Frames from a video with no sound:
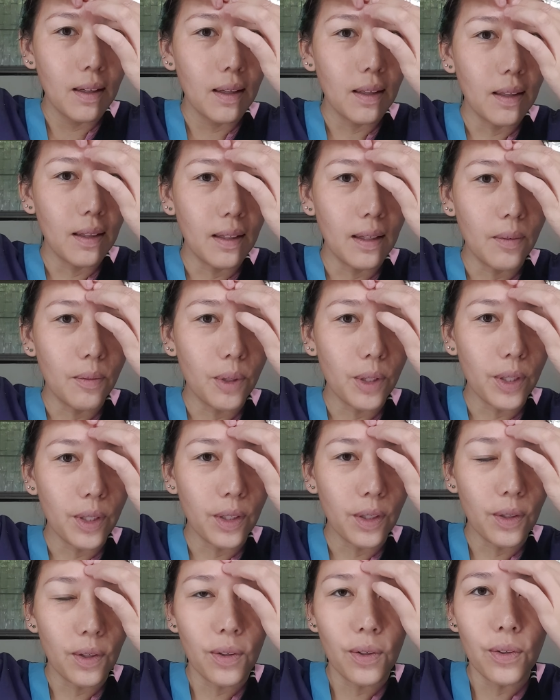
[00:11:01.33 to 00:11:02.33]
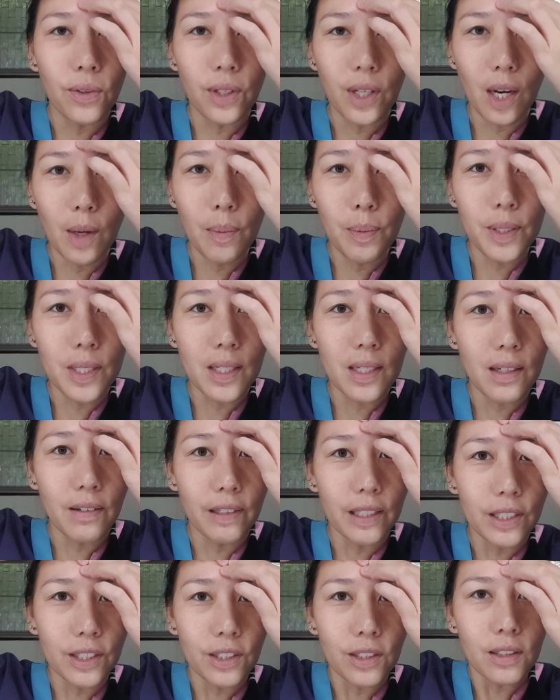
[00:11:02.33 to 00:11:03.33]
And then we're going to go the opposite
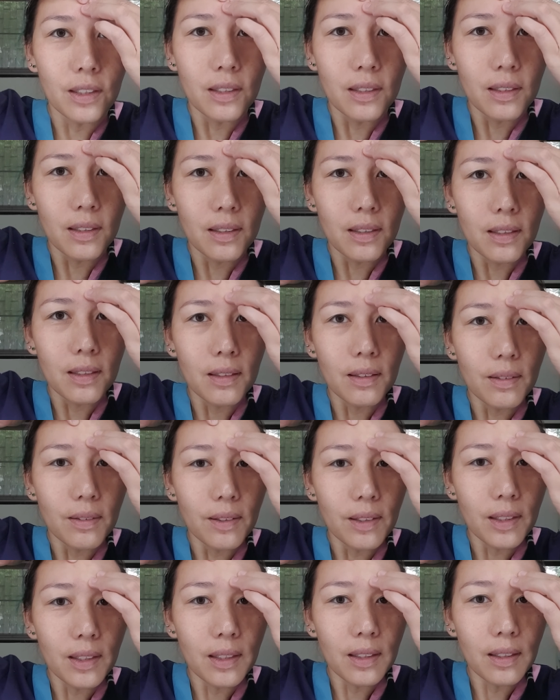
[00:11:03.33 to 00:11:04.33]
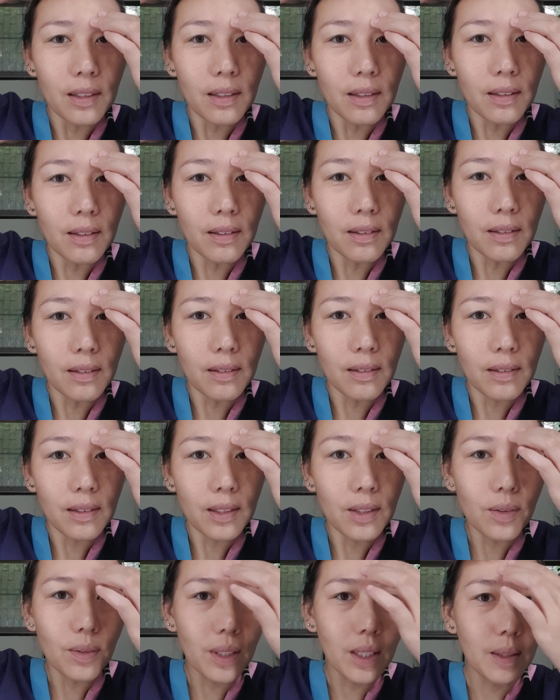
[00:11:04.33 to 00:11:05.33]
direction. So we're going to go
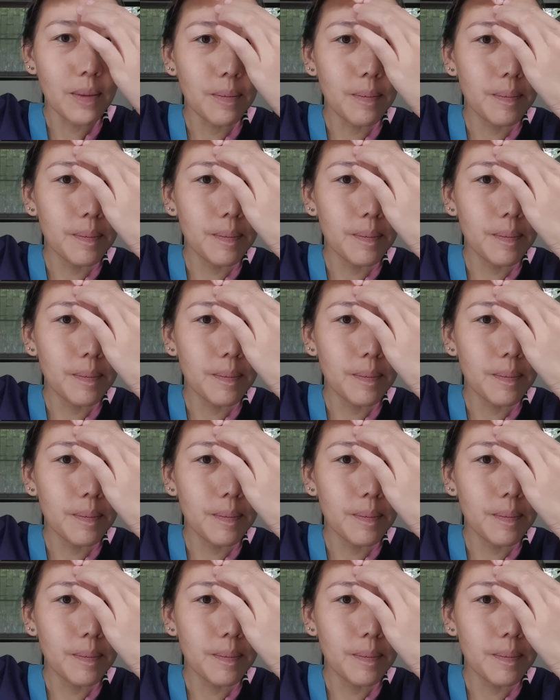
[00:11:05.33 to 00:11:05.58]
this way,